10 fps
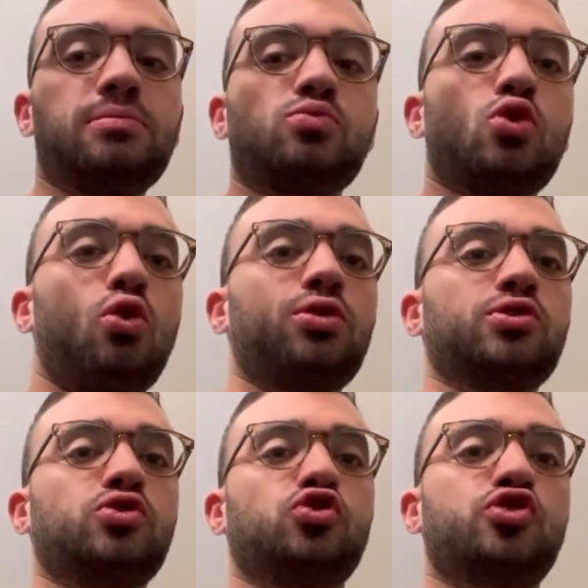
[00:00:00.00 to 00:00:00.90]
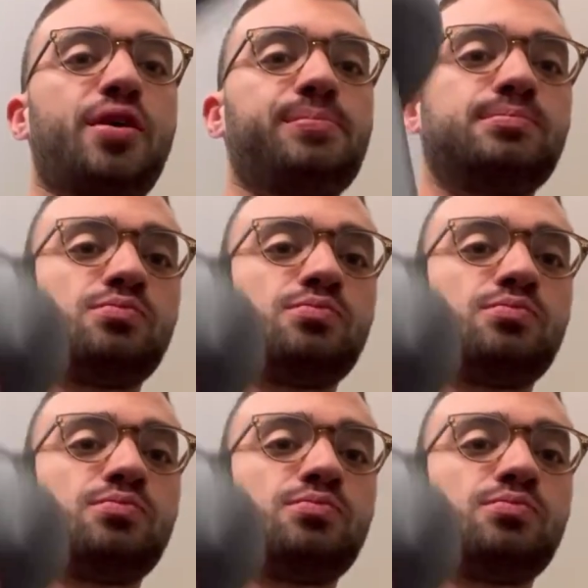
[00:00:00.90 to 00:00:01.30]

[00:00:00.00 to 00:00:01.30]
Hold this instead.